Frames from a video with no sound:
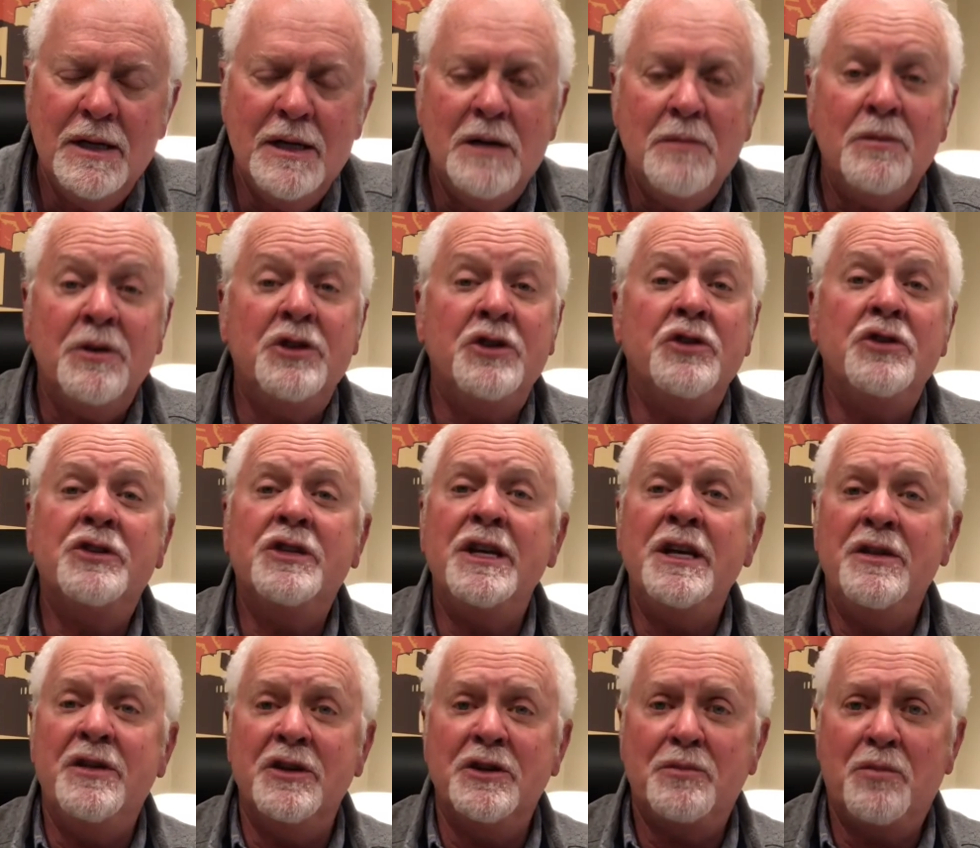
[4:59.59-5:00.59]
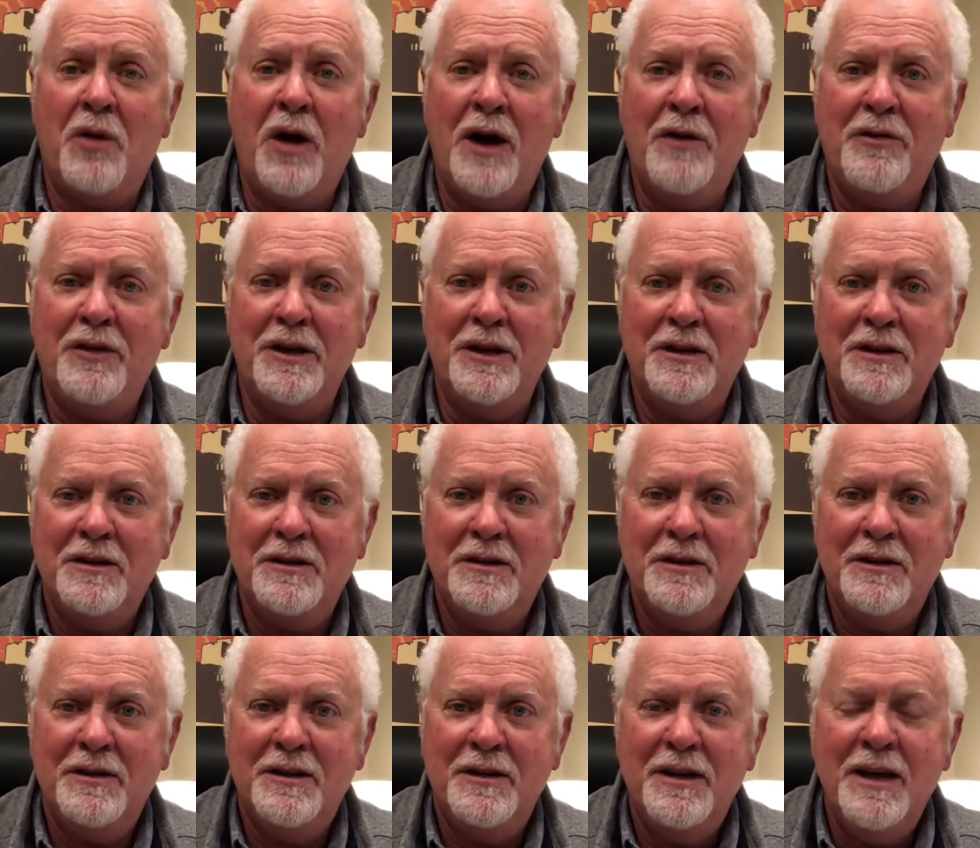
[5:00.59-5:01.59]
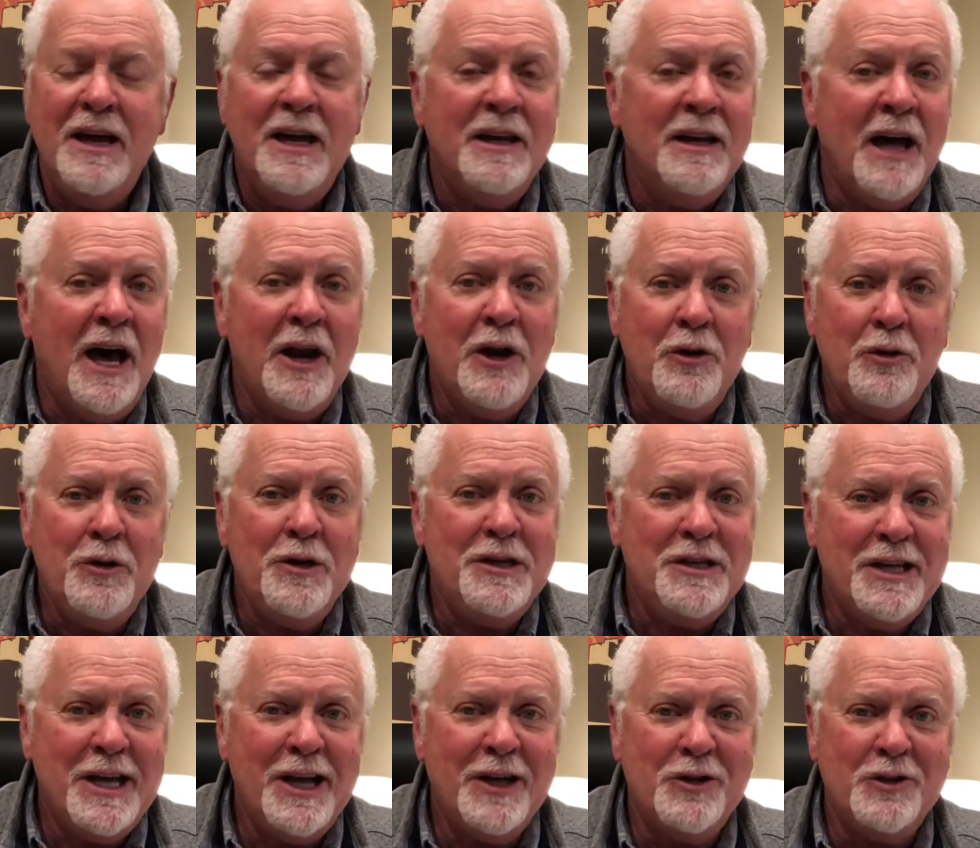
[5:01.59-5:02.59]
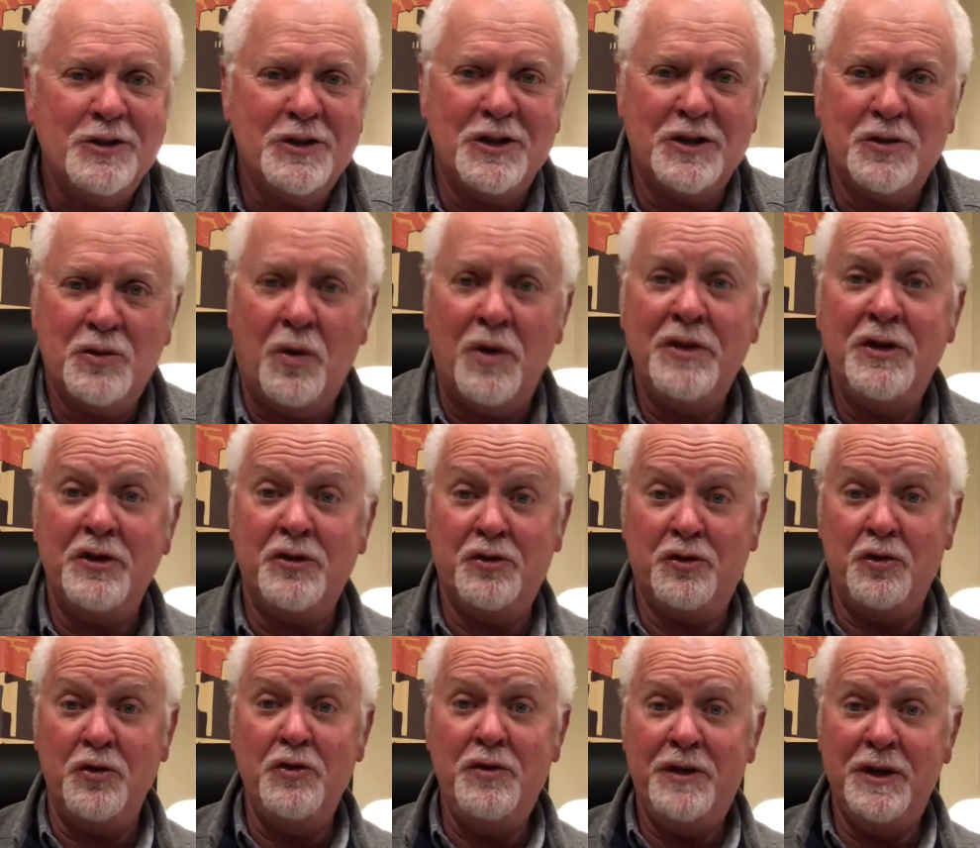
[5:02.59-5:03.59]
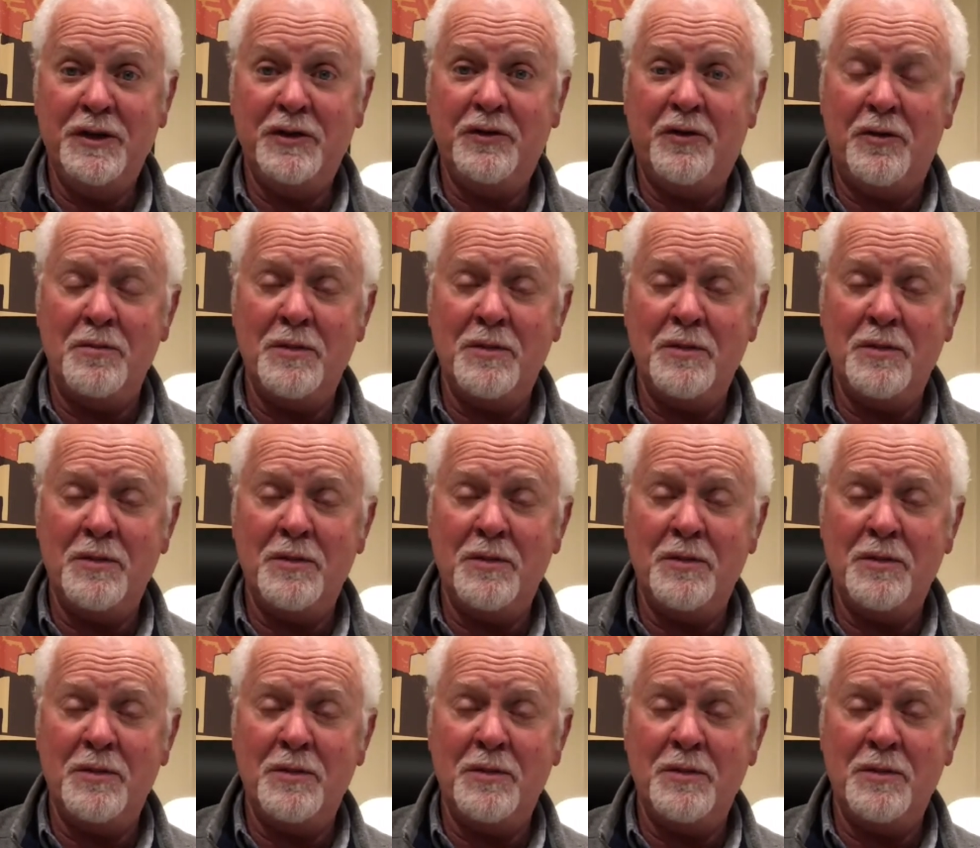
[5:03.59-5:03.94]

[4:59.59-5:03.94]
But you see, this prophet not only tells us what the truth is from